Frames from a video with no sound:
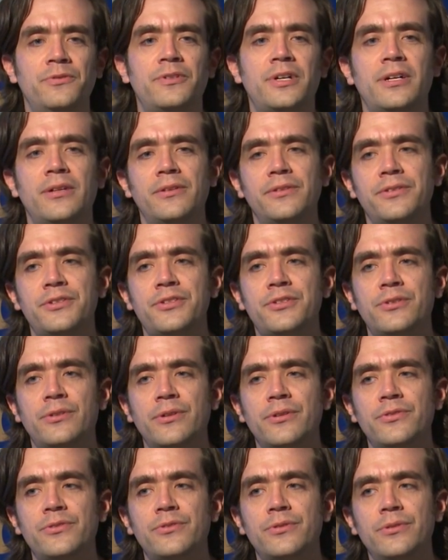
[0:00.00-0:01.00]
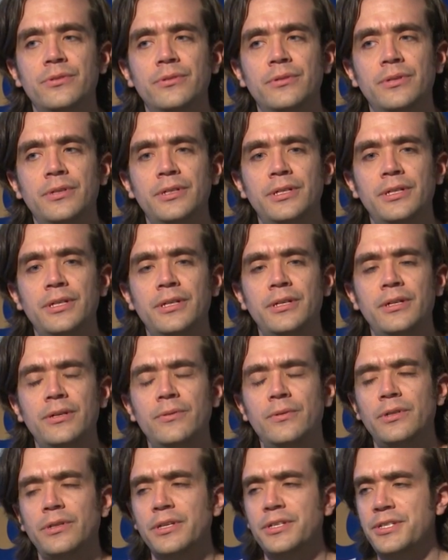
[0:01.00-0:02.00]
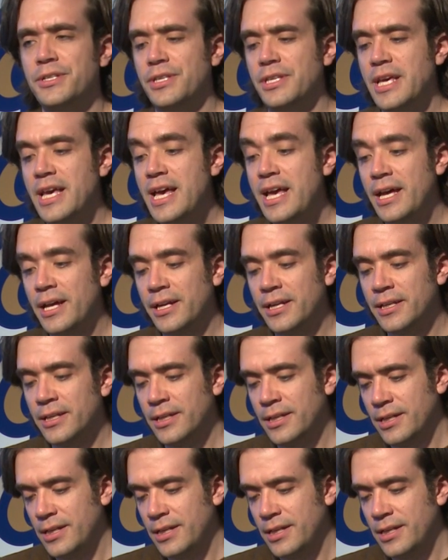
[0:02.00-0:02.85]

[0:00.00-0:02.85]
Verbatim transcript: follow this story through really to the end.